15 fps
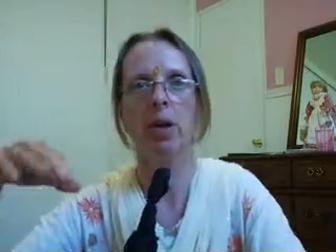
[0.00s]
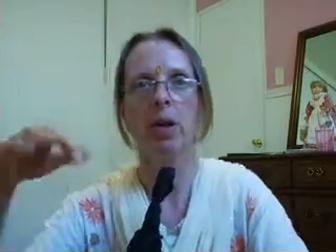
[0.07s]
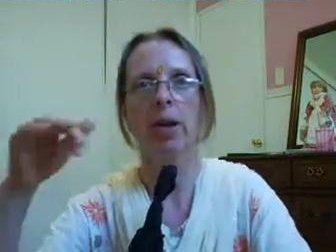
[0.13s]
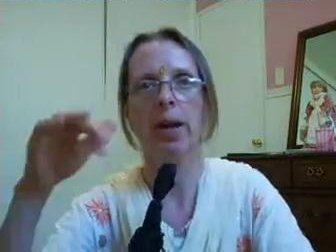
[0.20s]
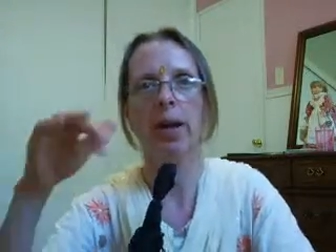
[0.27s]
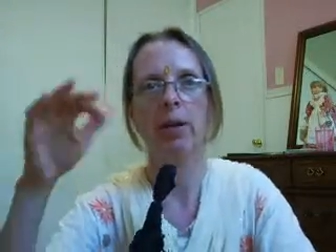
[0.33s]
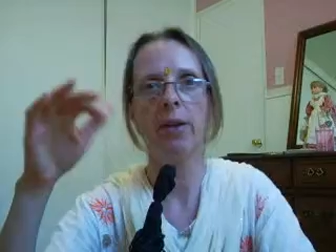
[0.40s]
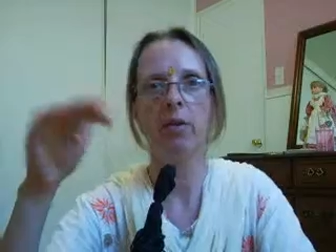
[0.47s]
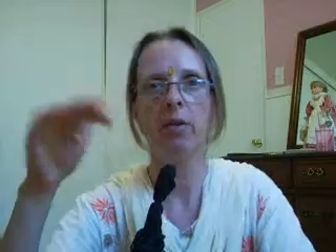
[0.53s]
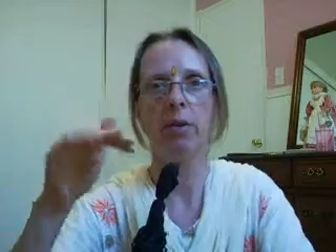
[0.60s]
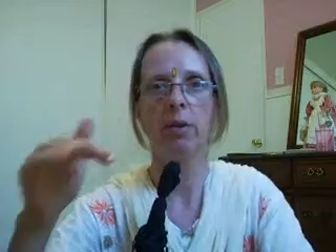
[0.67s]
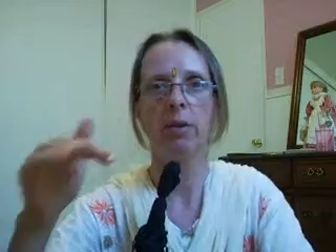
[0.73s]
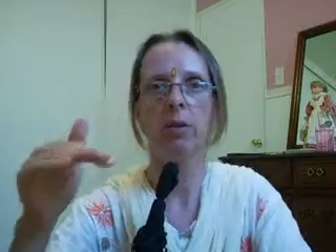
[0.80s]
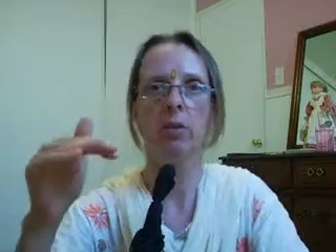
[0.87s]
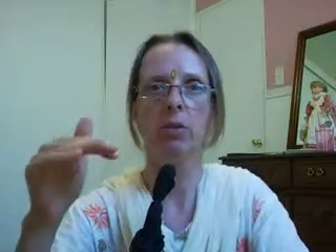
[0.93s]
and has all
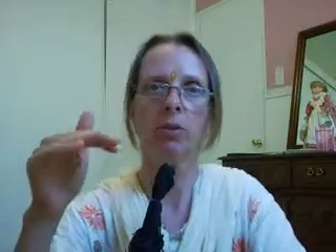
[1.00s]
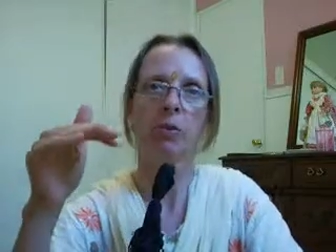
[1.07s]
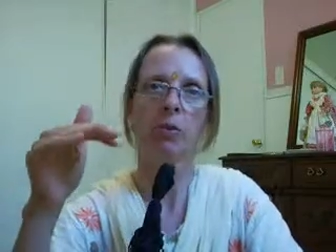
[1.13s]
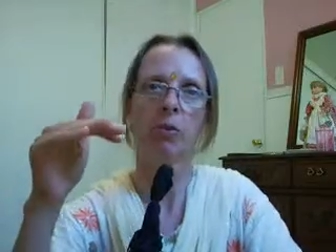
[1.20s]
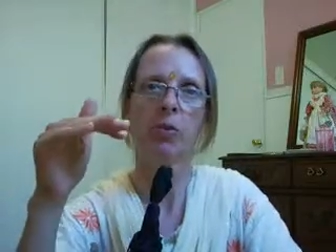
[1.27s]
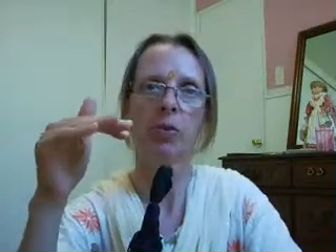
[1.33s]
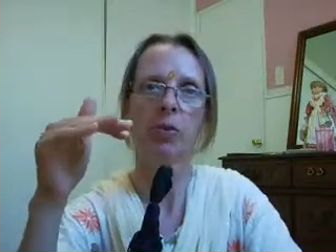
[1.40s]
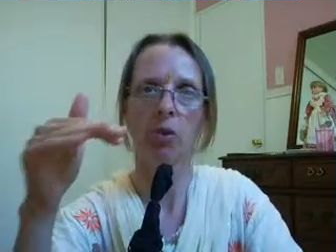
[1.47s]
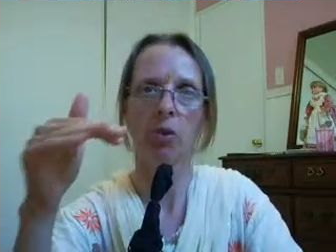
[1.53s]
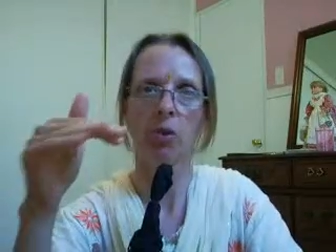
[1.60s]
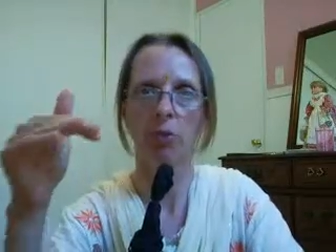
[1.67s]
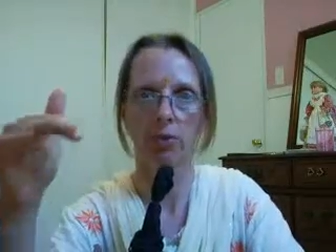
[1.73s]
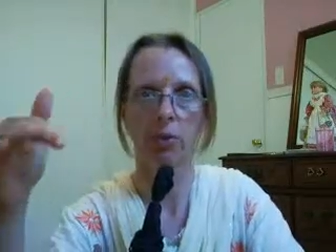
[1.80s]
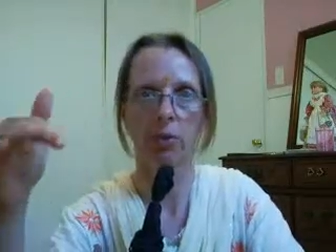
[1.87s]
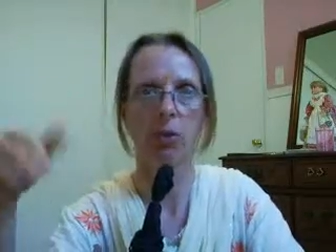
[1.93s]
these
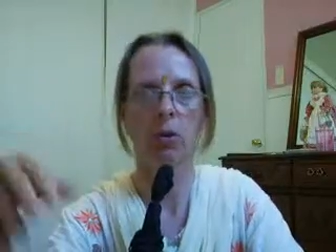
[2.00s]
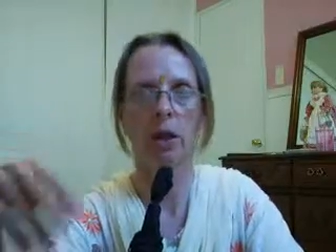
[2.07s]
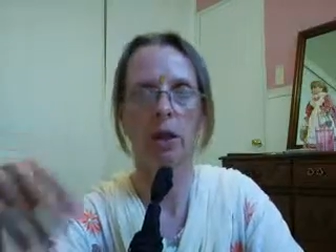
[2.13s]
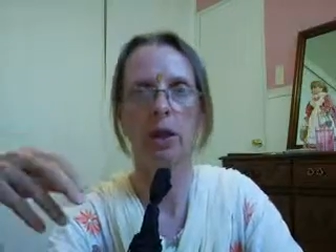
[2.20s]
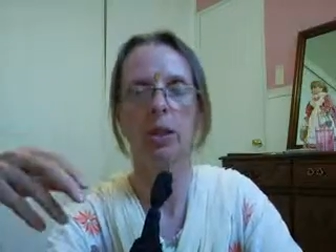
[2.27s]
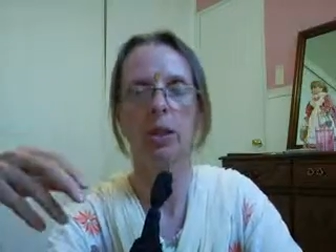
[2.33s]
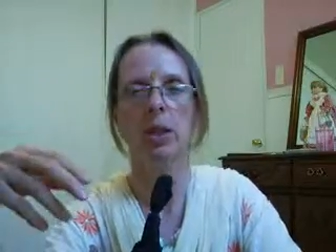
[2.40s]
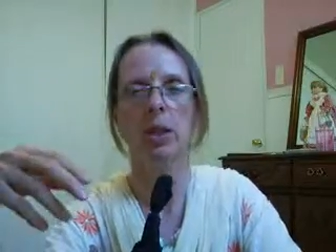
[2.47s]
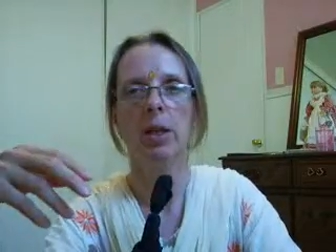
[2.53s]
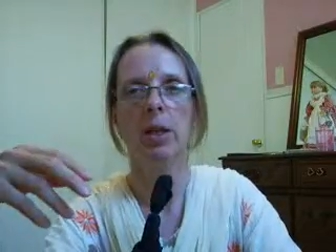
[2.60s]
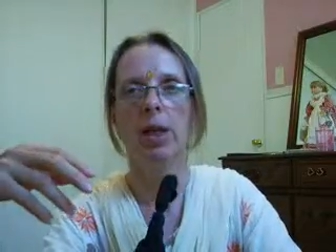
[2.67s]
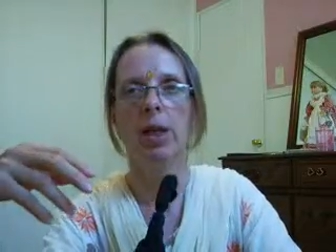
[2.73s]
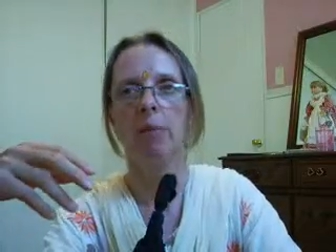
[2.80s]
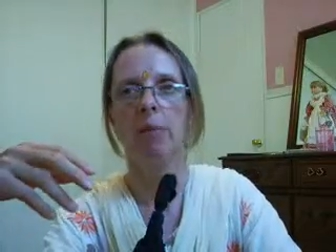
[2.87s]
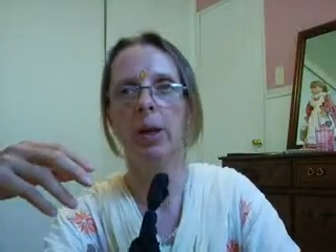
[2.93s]
serfs, okay?
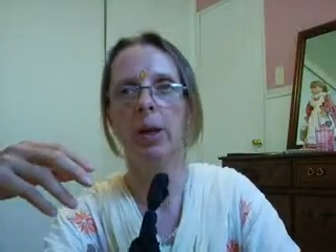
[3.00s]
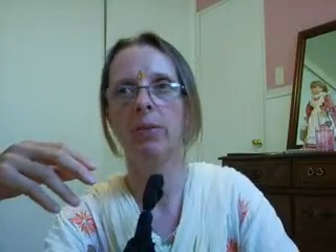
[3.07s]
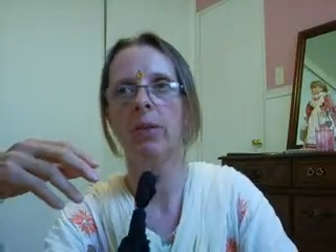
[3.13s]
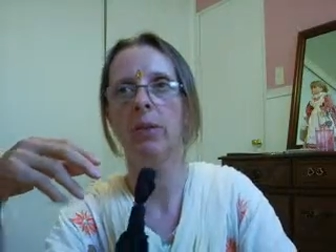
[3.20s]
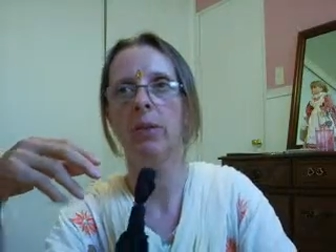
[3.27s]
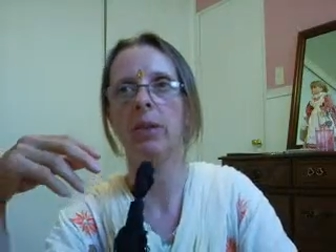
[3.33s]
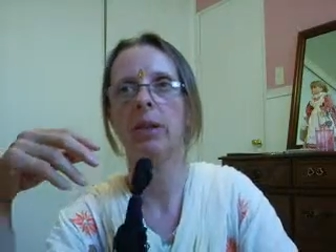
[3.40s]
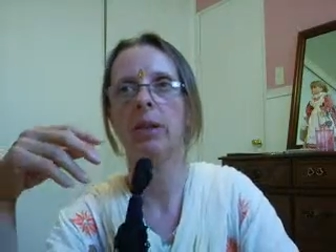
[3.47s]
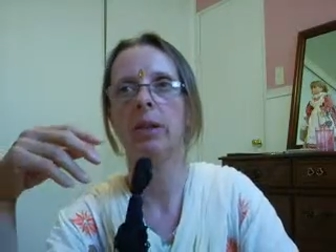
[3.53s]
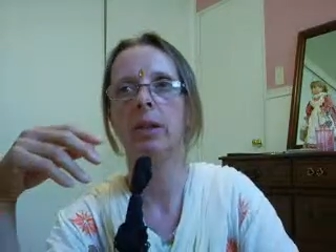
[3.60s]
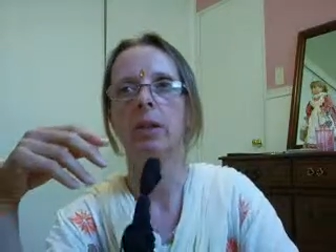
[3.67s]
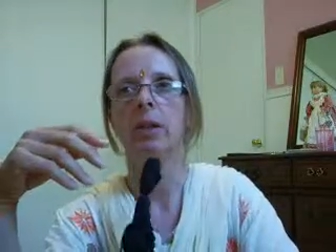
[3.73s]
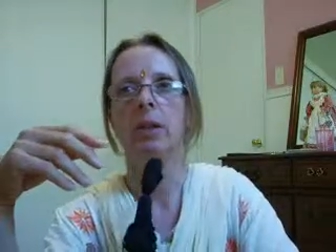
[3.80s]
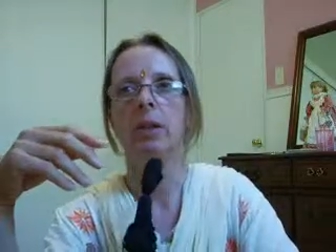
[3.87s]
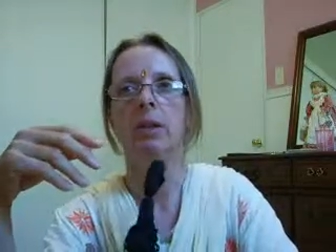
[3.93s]
And basically
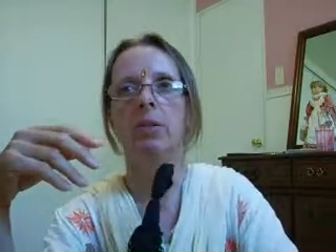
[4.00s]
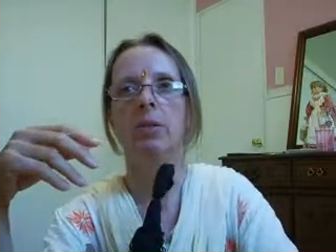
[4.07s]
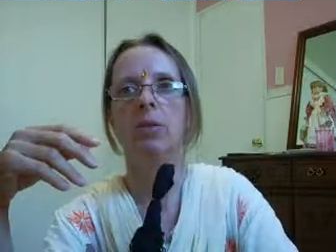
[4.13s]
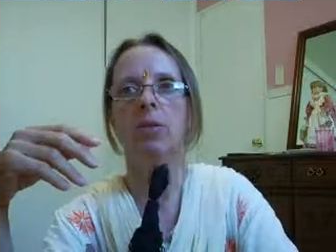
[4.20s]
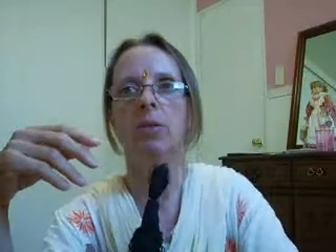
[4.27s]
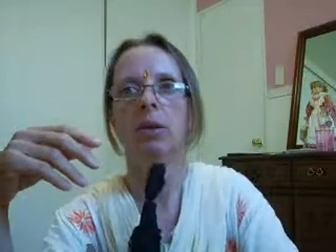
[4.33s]
is